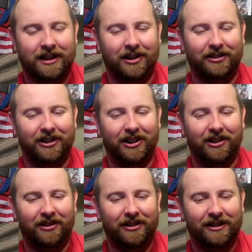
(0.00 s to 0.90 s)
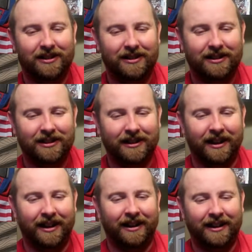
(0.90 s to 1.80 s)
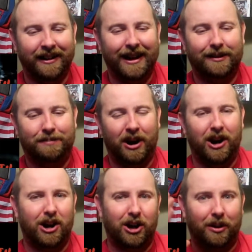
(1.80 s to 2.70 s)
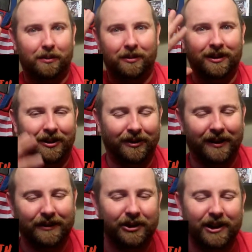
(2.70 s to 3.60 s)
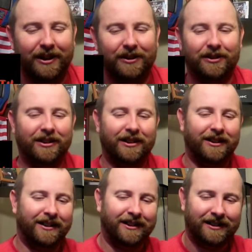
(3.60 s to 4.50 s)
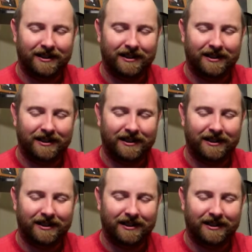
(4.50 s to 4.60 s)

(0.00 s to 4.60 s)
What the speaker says: Oh, no. Nice perm, or whatever you got going on.